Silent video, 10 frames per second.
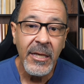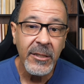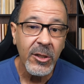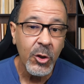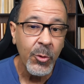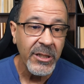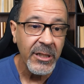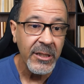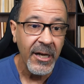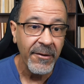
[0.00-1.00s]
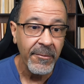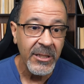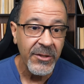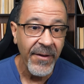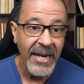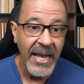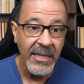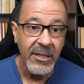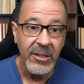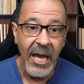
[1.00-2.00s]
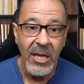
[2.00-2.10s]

This is squeezing the government's finances